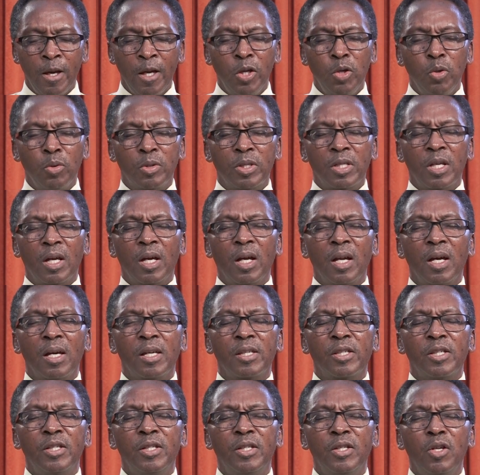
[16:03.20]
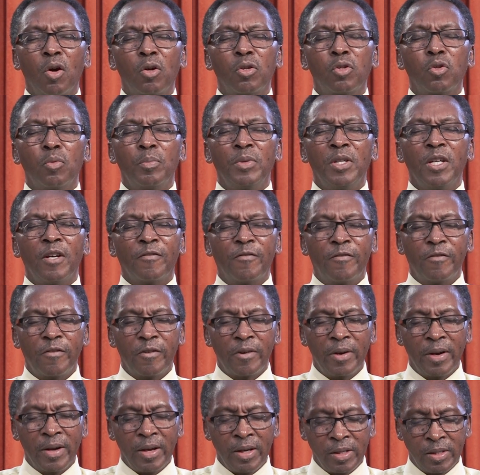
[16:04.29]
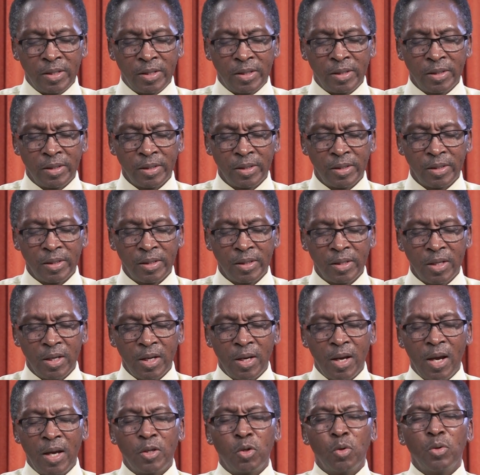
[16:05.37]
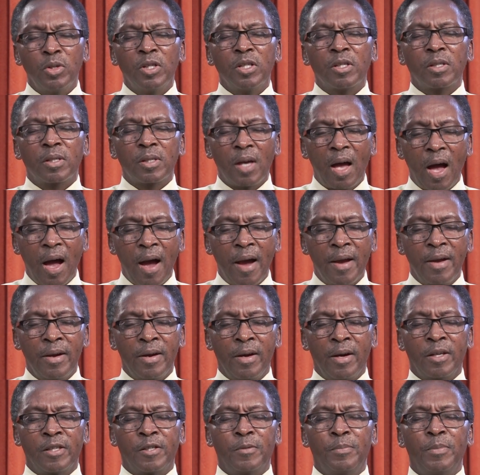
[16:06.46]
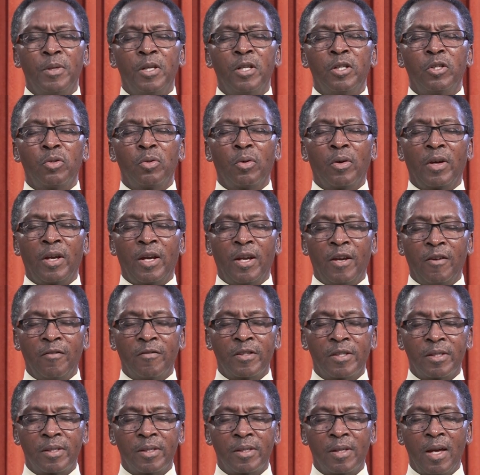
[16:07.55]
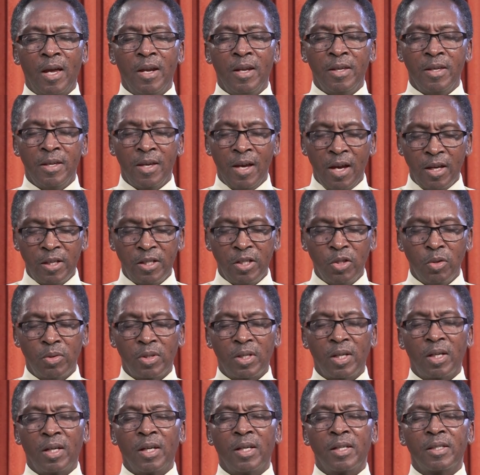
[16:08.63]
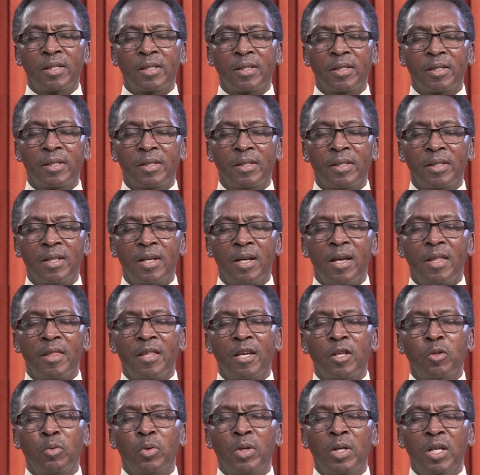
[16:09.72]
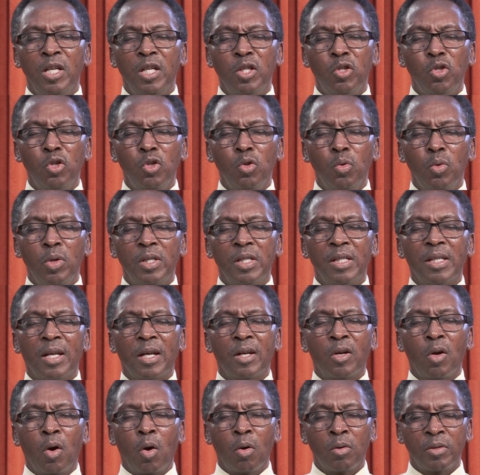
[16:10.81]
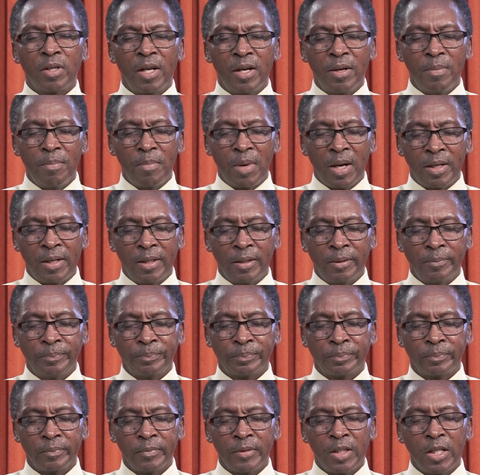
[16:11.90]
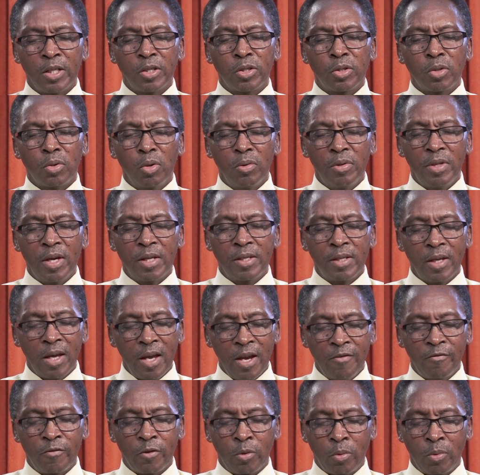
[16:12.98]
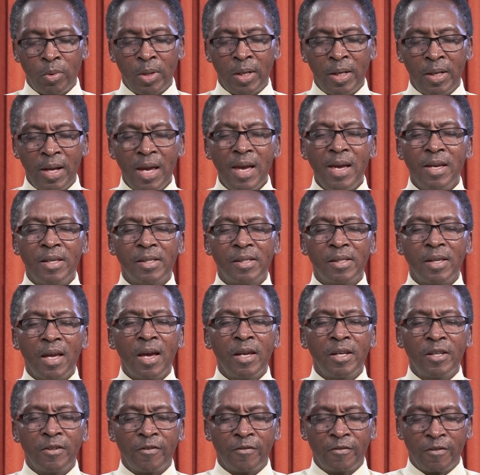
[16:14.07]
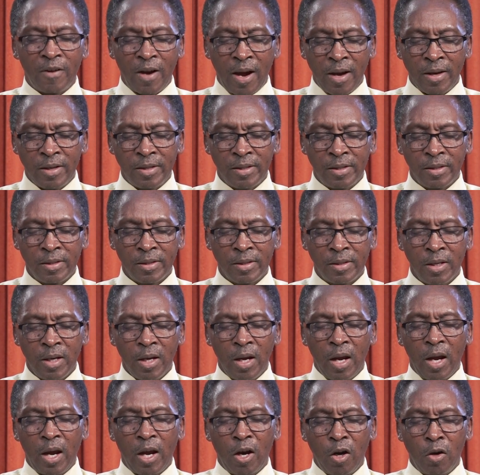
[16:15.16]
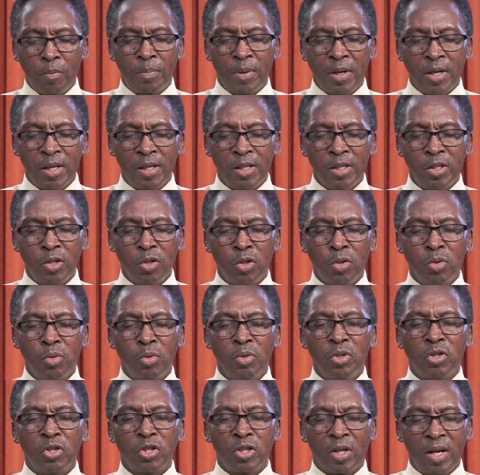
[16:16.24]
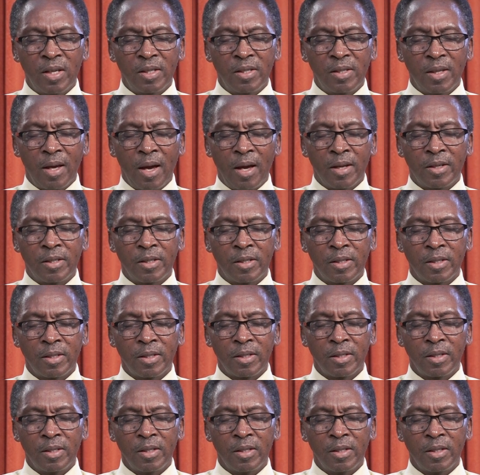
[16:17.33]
You tell us not to be afraid to desire spiritual gifts, and yet you tell us that we need to do it in an orderly manner so that everyone is edified. Help us to do just that,